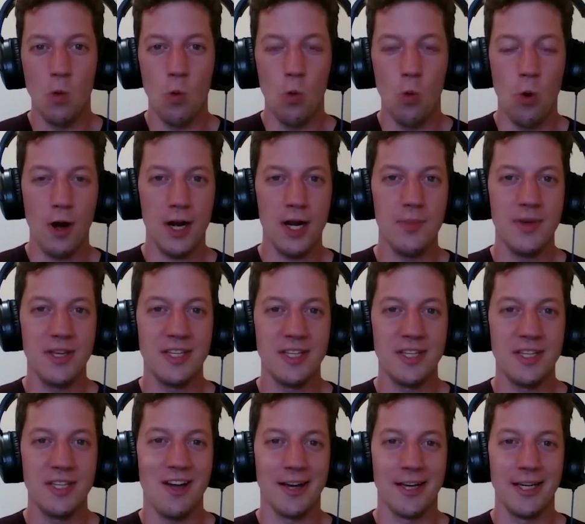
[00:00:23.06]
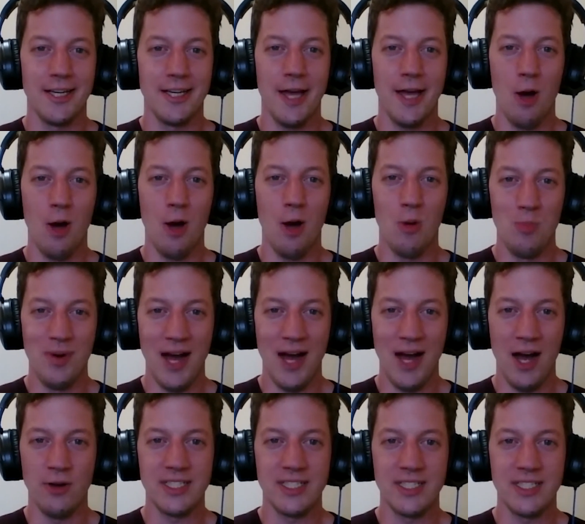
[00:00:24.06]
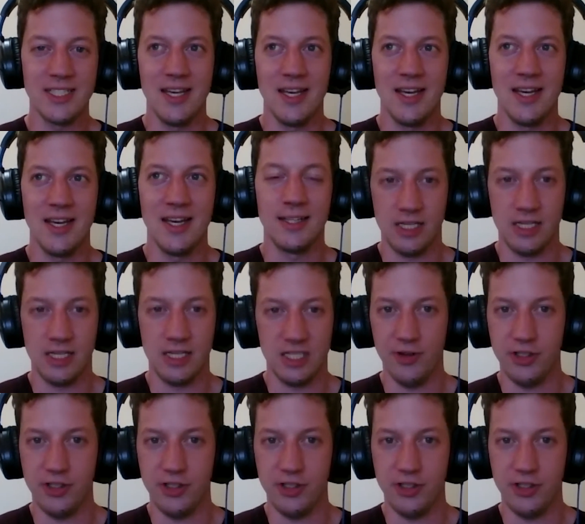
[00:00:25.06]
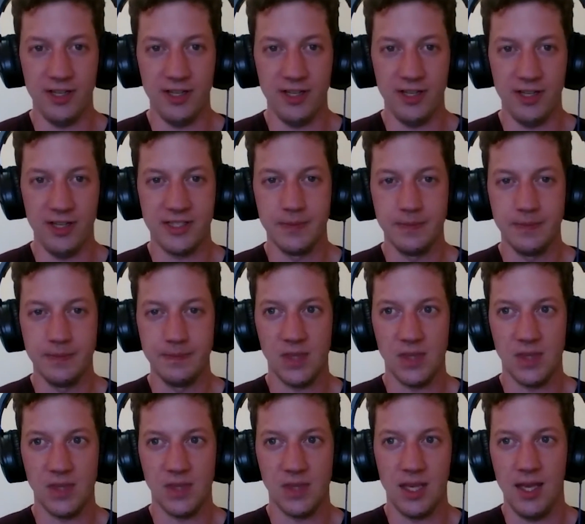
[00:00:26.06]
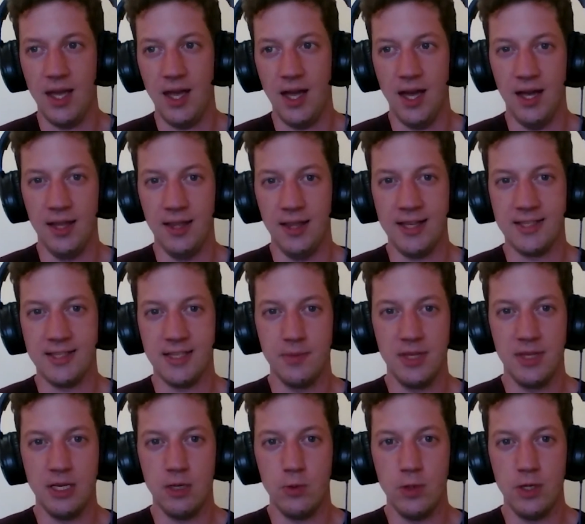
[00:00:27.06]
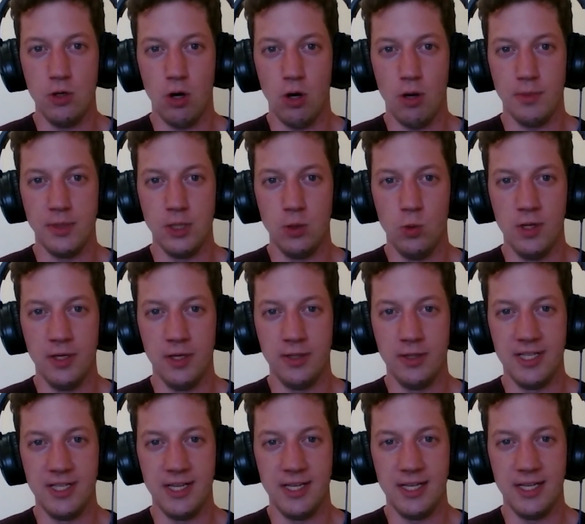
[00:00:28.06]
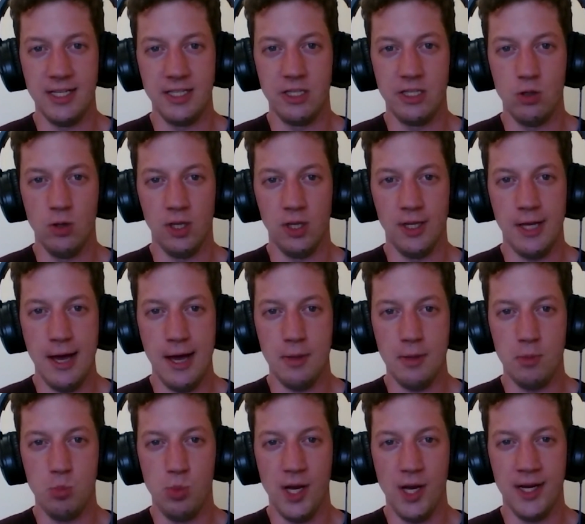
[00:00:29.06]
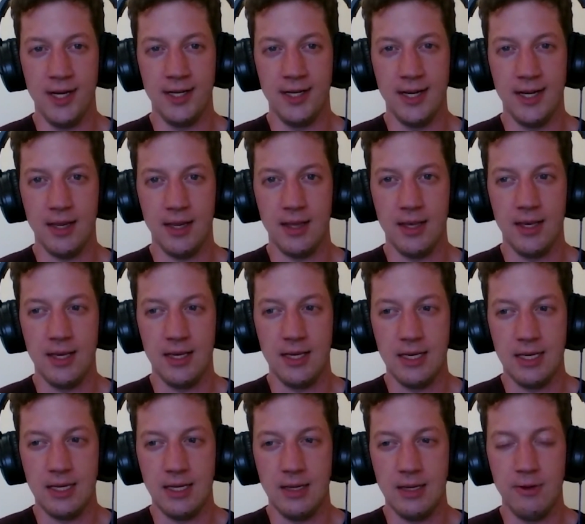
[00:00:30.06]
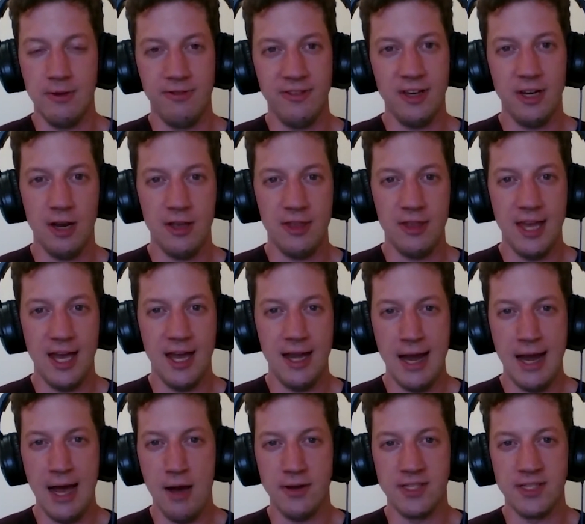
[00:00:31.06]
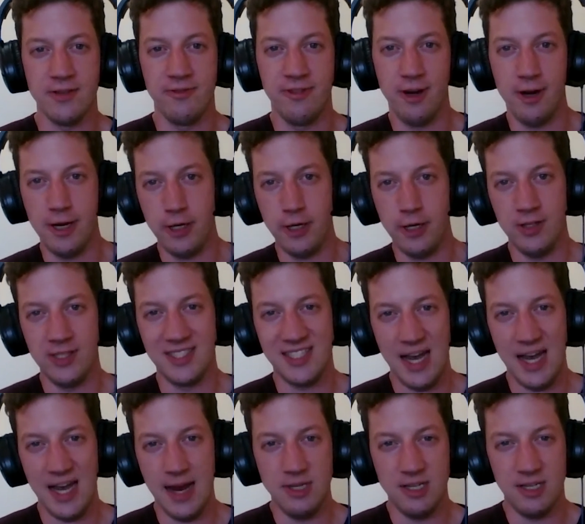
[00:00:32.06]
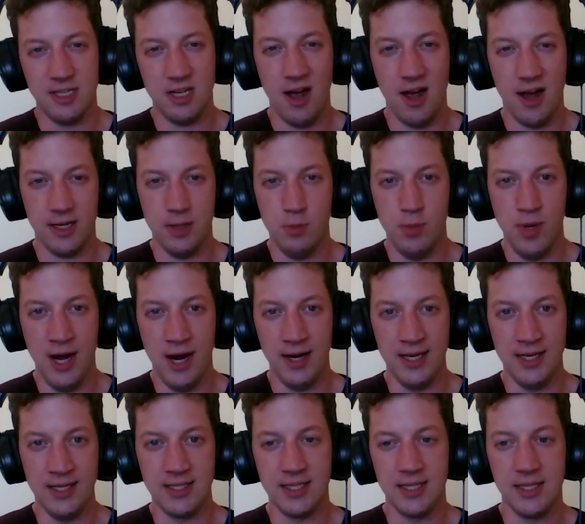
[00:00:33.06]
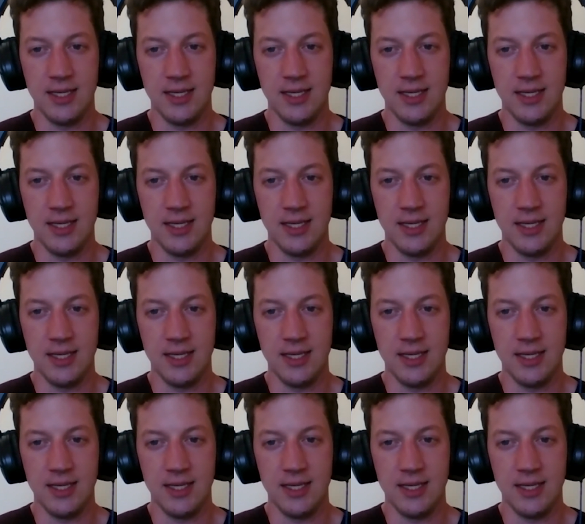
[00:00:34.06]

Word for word: we're going to be talking about customer service. And uh, that's something we normally wouldn't dig into a lot, but we figured that now is a very good time to talk about it,